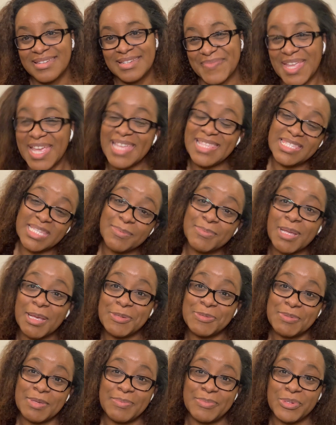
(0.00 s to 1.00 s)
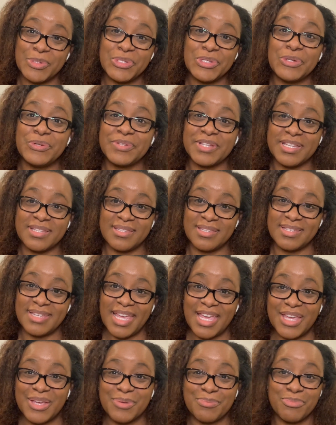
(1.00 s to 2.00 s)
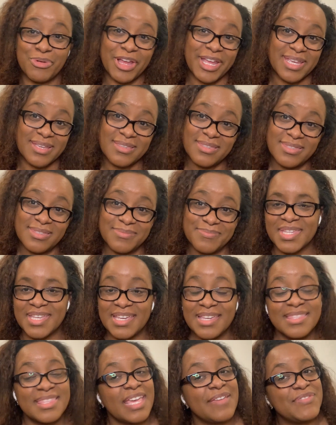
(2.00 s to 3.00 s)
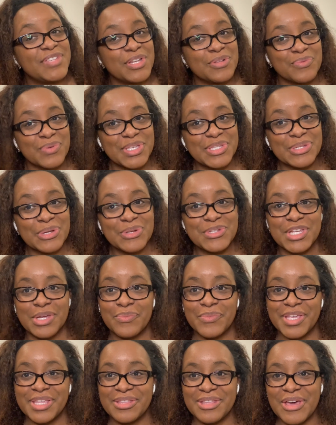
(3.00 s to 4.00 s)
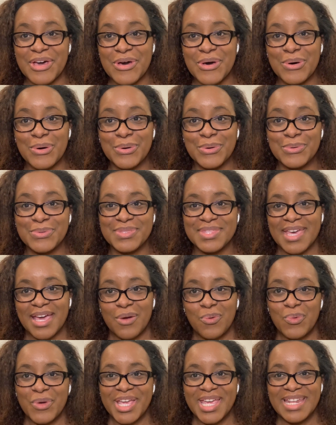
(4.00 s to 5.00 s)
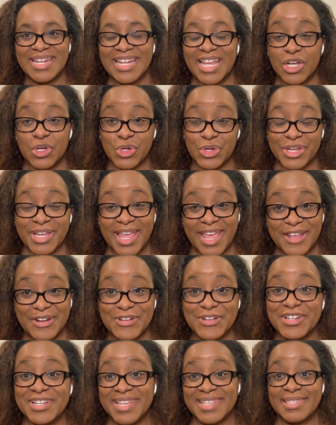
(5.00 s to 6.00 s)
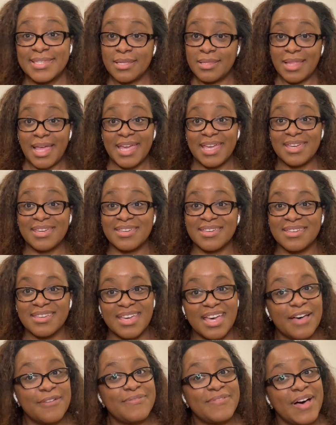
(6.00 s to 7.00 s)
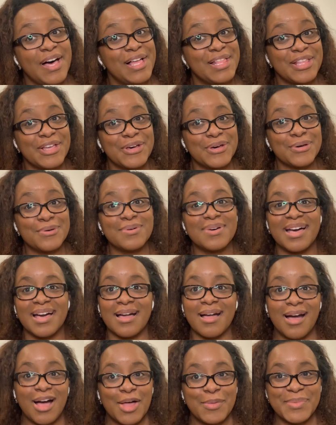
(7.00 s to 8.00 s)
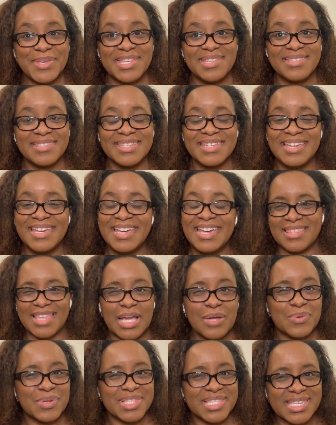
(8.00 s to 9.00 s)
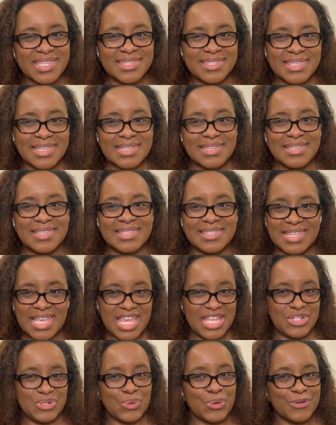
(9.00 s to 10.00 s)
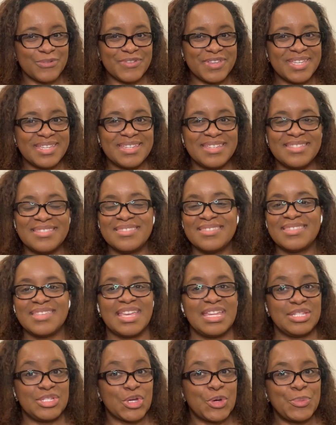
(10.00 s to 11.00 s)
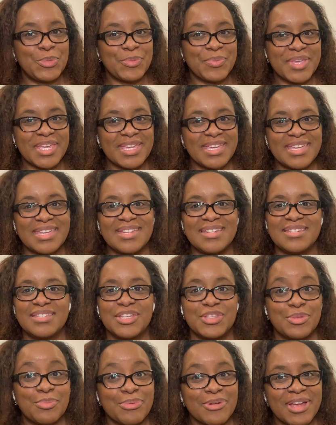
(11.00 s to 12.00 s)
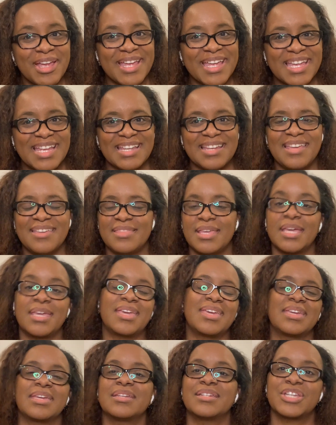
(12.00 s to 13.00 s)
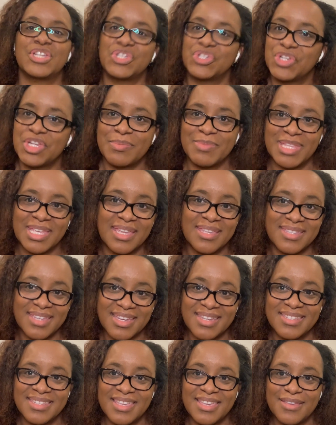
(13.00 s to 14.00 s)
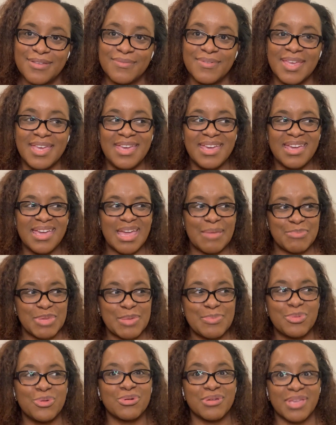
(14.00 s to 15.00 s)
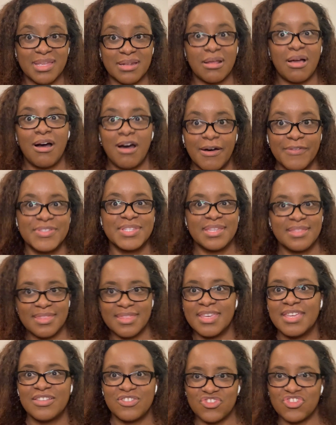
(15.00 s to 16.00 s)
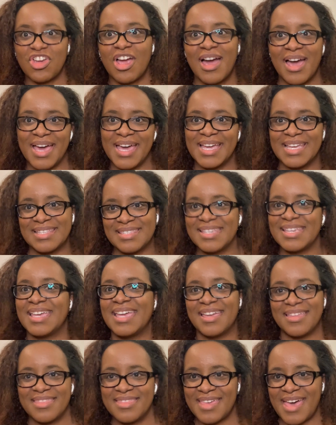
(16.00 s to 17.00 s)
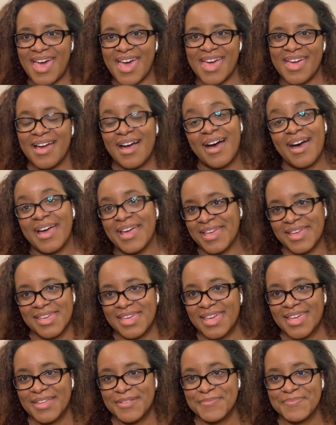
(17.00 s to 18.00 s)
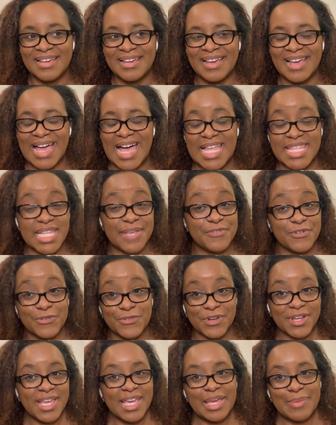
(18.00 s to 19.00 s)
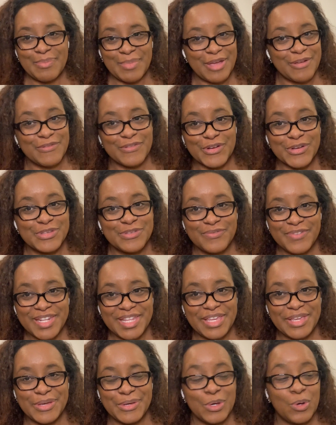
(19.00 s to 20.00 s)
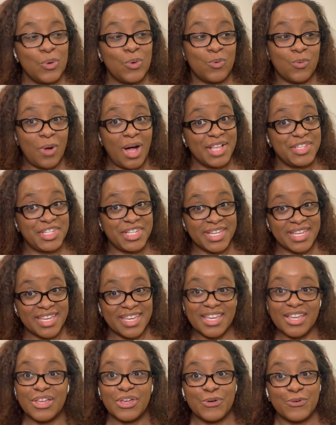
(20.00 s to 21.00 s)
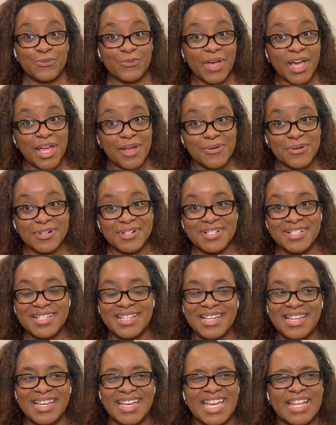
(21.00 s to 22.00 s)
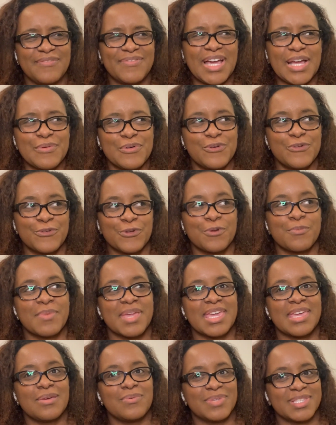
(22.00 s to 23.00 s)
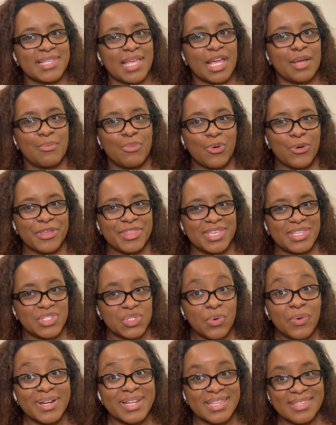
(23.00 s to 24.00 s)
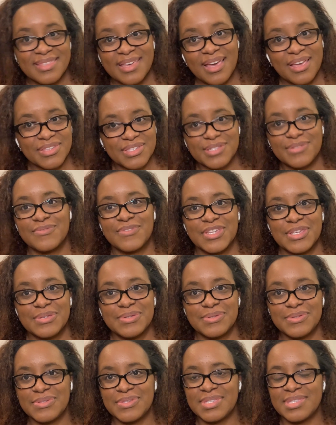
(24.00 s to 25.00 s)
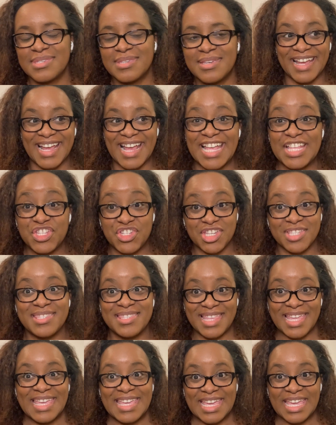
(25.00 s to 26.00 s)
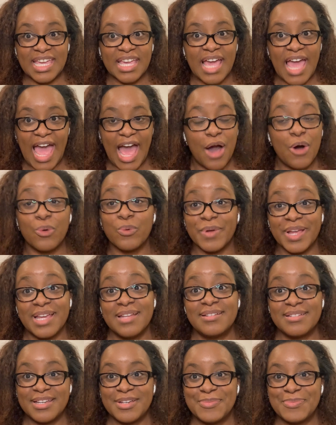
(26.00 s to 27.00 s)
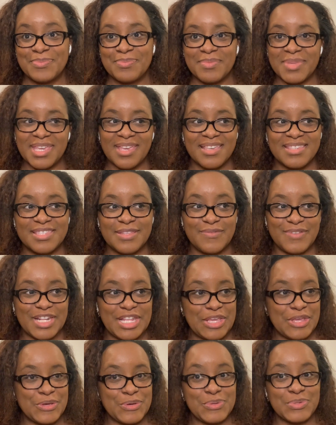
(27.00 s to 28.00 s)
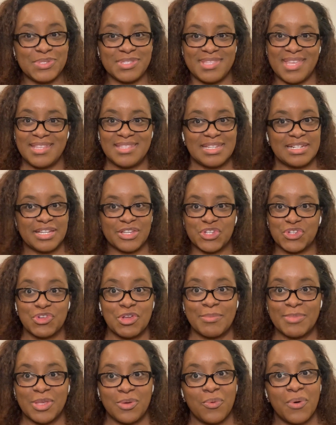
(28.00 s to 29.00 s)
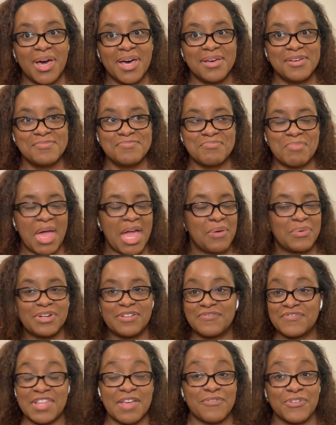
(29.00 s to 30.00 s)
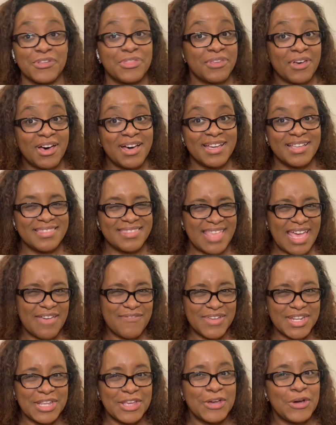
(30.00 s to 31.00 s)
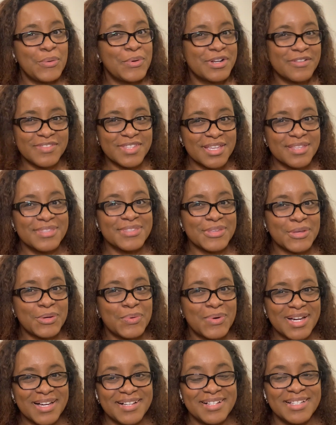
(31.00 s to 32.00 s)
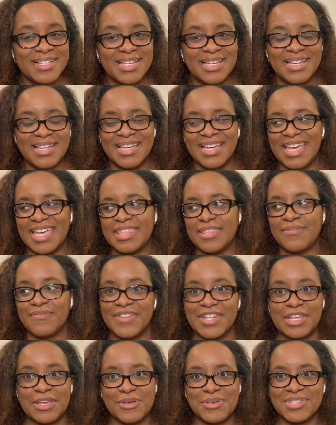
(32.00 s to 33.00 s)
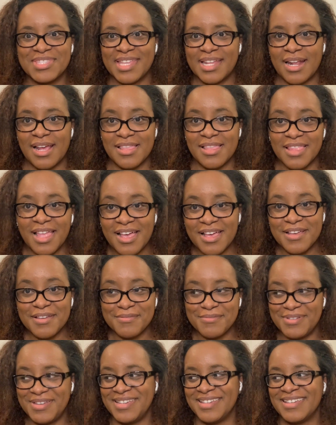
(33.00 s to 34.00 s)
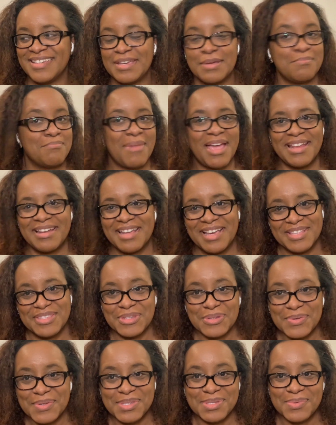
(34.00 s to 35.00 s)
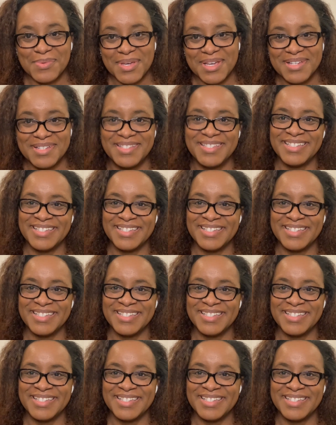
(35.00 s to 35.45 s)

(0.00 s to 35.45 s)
And sometimes people do need to take breaks. They've done research and we know that when a creator gets a like, a follow, a comment, that releases endorphins and dopamine to the brain that can get extremely addictive. And people can often then try to get that high again. I'll never forget my first video, watching it go viral. And viral for me was like more than 20,000 views. And just thinking how random, because the videos that did extremely well, I would have never thought that video would have done so well. And then videos that I love might not do as well.